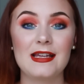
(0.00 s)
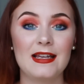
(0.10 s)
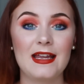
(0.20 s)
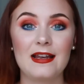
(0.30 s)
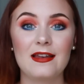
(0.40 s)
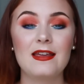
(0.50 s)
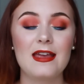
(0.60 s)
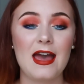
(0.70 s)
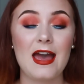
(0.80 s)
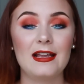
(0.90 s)
and then
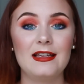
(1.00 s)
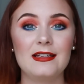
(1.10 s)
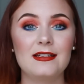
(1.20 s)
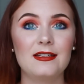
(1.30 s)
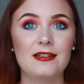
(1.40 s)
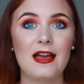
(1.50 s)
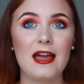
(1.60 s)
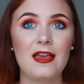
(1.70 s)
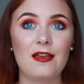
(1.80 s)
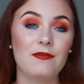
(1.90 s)
I've
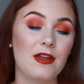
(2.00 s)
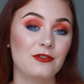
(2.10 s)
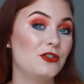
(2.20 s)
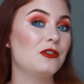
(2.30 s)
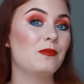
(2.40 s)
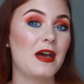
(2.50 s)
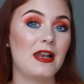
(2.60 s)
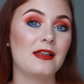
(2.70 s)
done 2